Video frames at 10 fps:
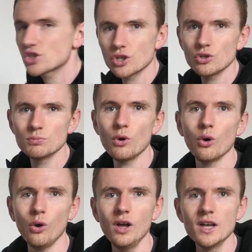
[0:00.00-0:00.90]
two
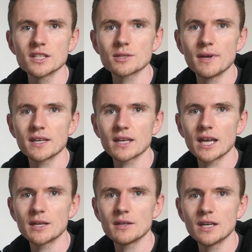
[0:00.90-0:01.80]
more to
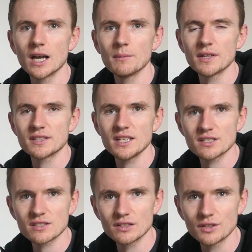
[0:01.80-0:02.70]
make a
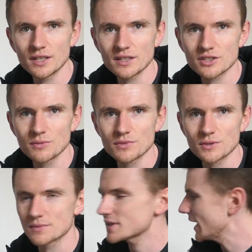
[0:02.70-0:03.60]
decent looking
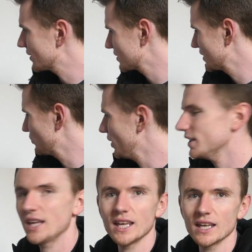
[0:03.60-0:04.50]
Simpson stack. So I need
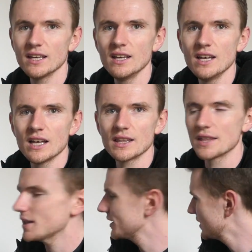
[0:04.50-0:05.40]
one here,
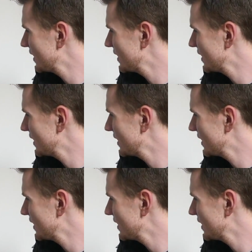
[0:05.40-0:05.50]
and then I